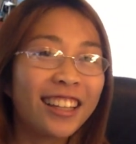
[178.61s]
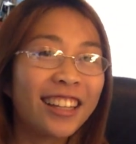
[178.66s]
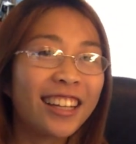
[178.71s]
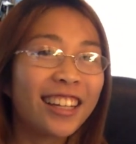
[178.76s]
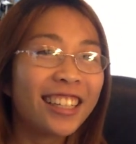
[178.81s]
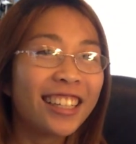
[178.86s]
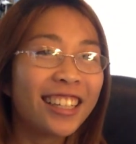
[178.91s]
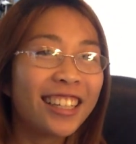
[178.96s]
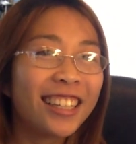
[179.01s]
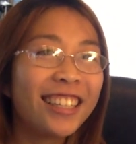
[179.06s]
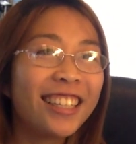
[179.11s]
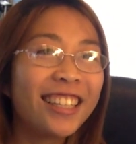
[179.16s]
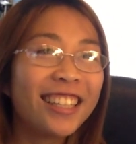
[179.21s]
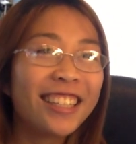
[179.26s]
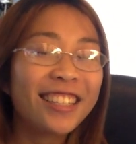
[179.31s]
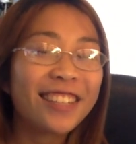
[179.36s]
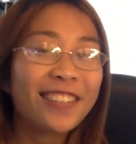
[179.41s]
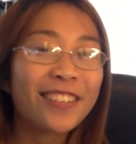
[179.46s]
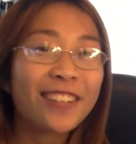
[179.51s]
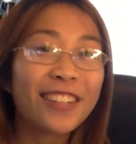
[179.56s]
There is
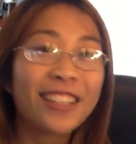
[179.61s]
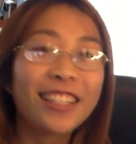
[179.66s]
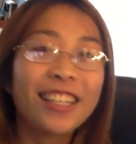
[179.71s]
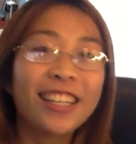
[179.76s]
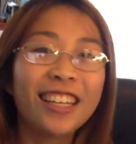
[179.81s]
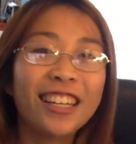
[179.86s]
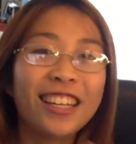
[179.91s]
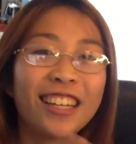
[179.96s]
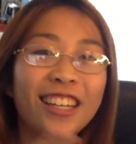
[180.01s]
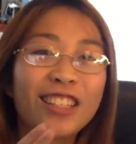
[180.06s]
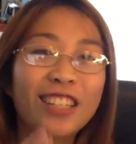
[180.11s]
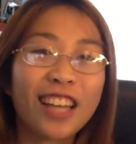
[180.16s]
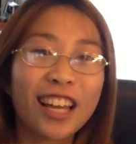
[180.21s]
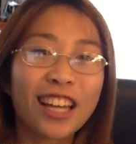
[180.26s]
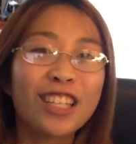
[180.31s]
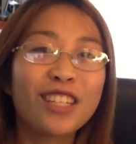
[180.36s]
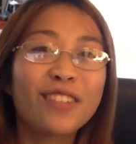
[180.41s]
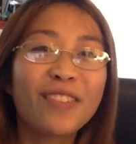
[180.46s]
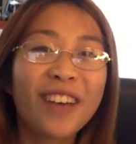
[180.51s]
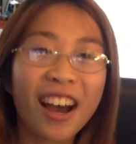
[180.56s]
this really
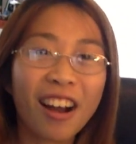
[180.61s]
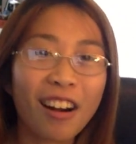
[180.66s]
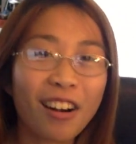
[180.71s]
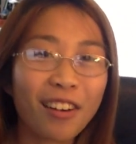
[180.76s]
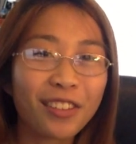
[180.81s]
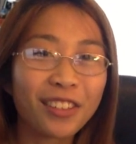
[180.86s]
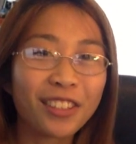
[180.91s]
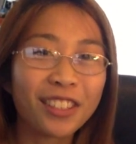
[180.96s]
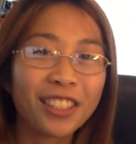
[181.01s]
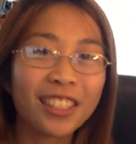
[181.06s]
intense, powerful